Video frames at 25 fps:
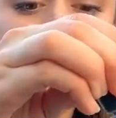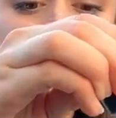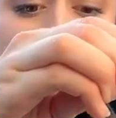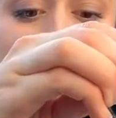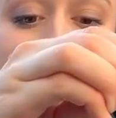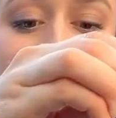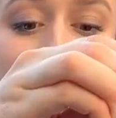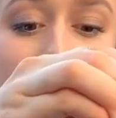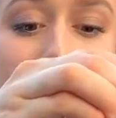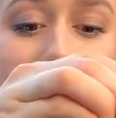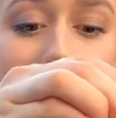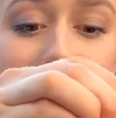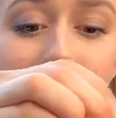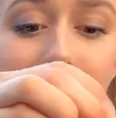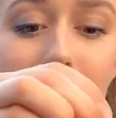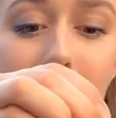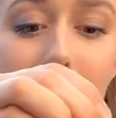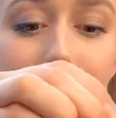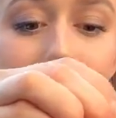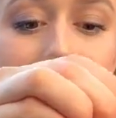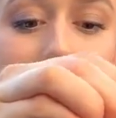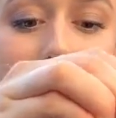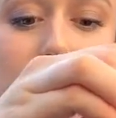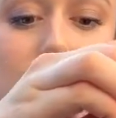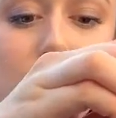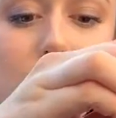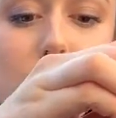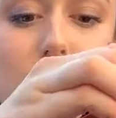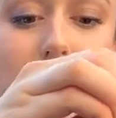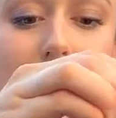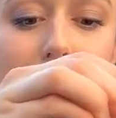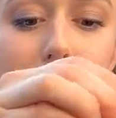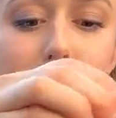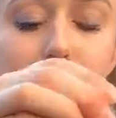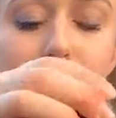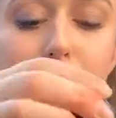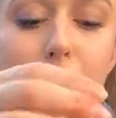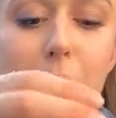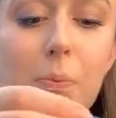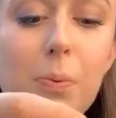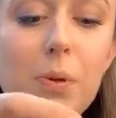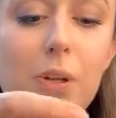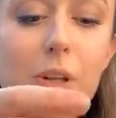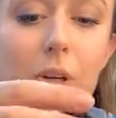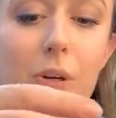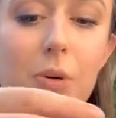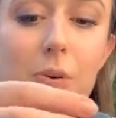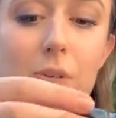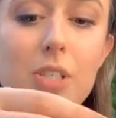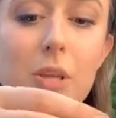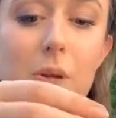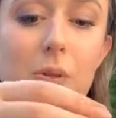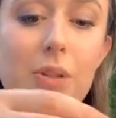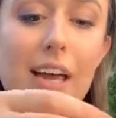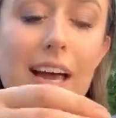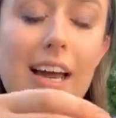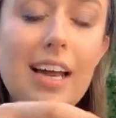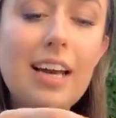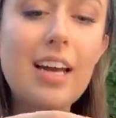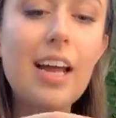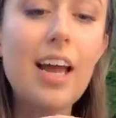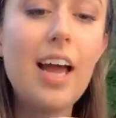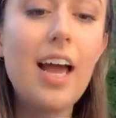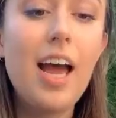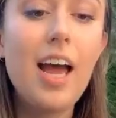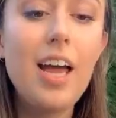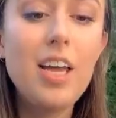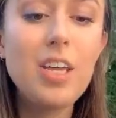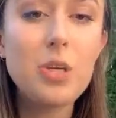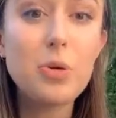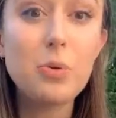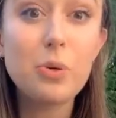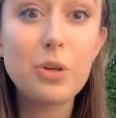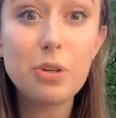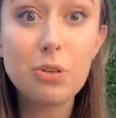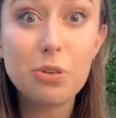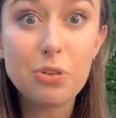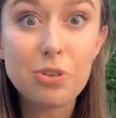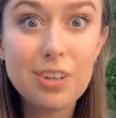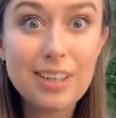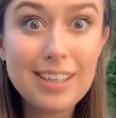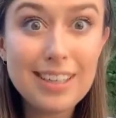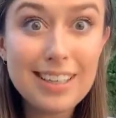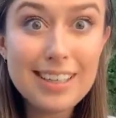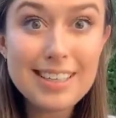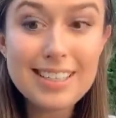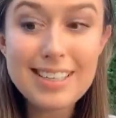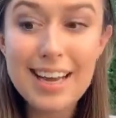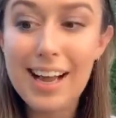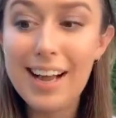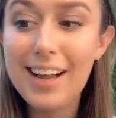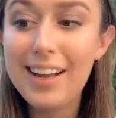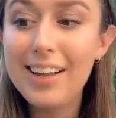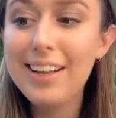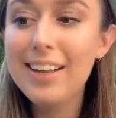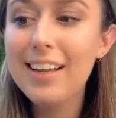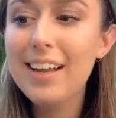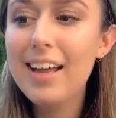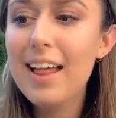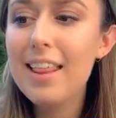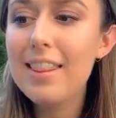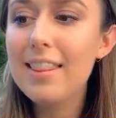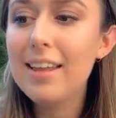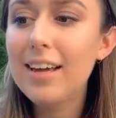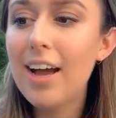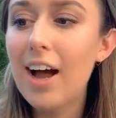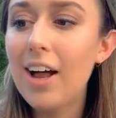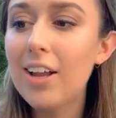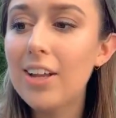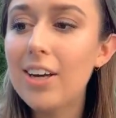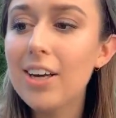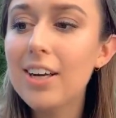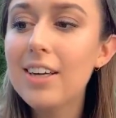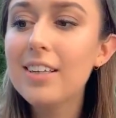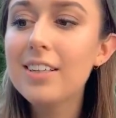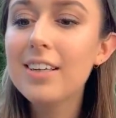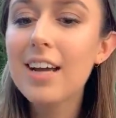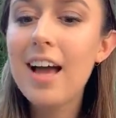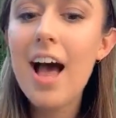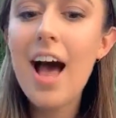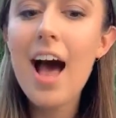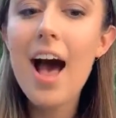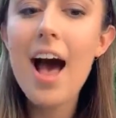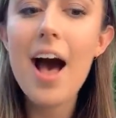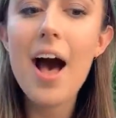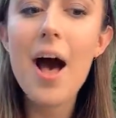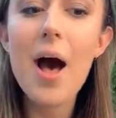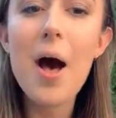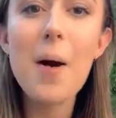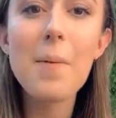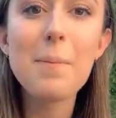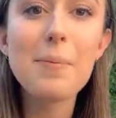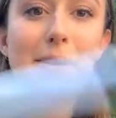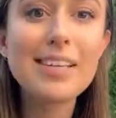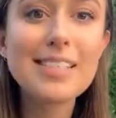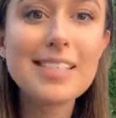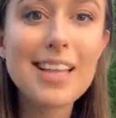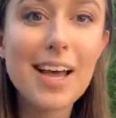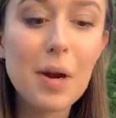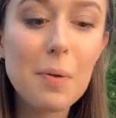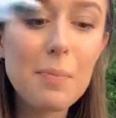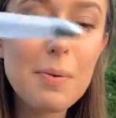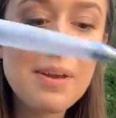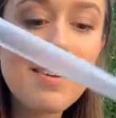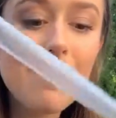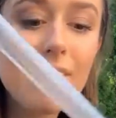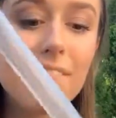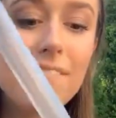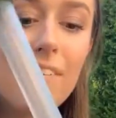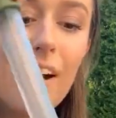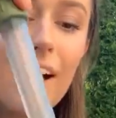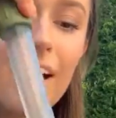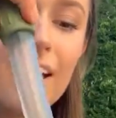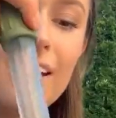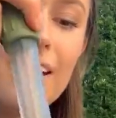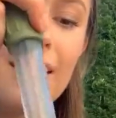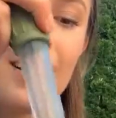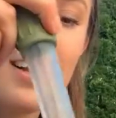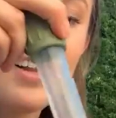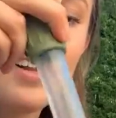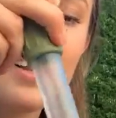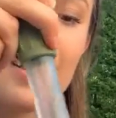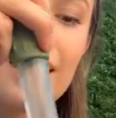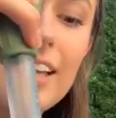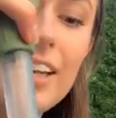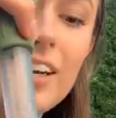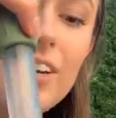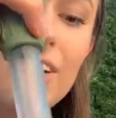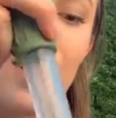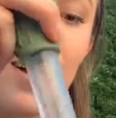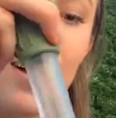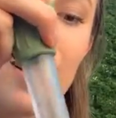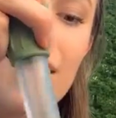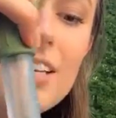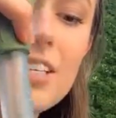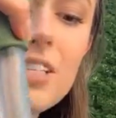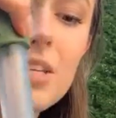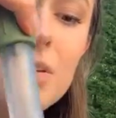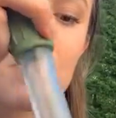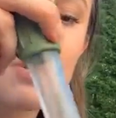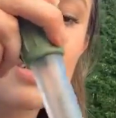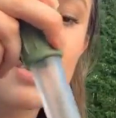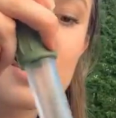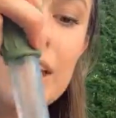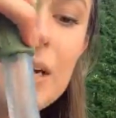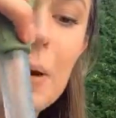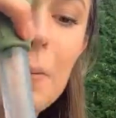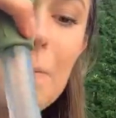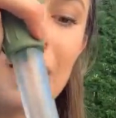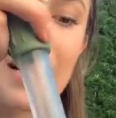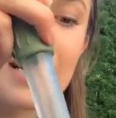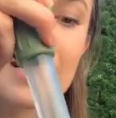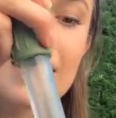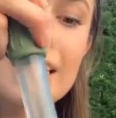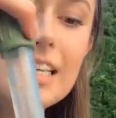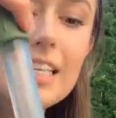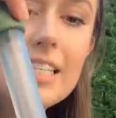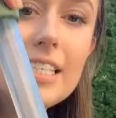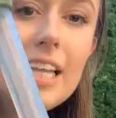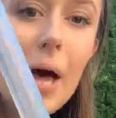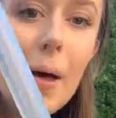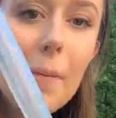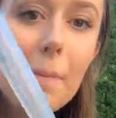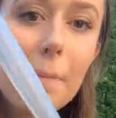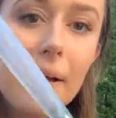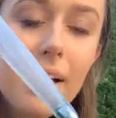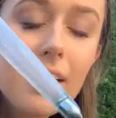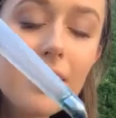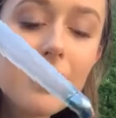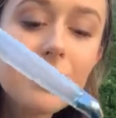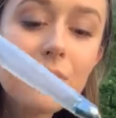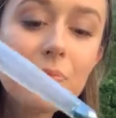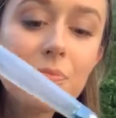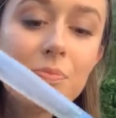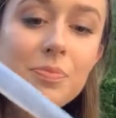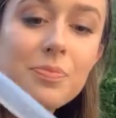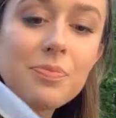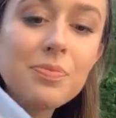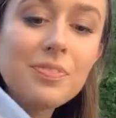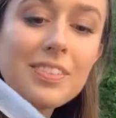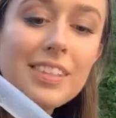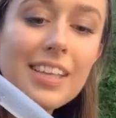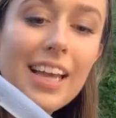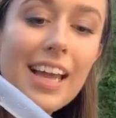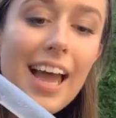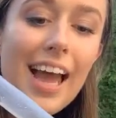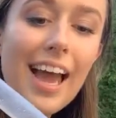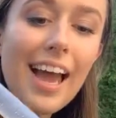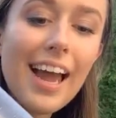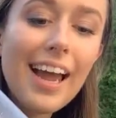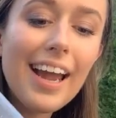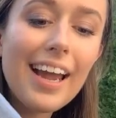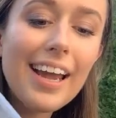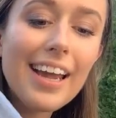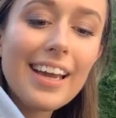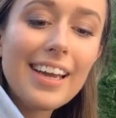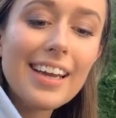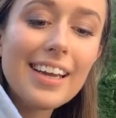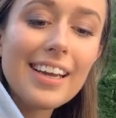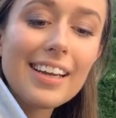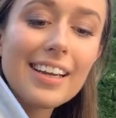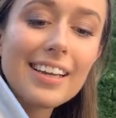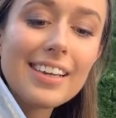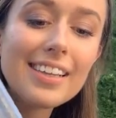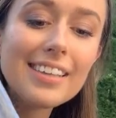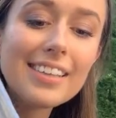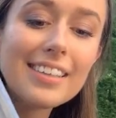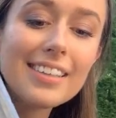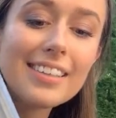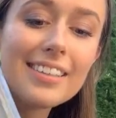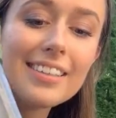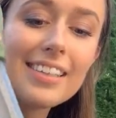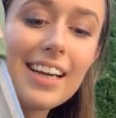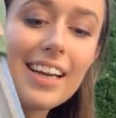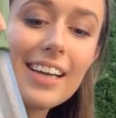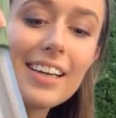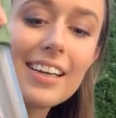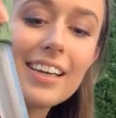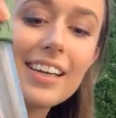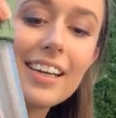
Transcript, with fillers: to put a bunch of drops of blue so that you can really tell the color um, because that'll make it fun later on. So I'm just gonna mix this up. And yeah,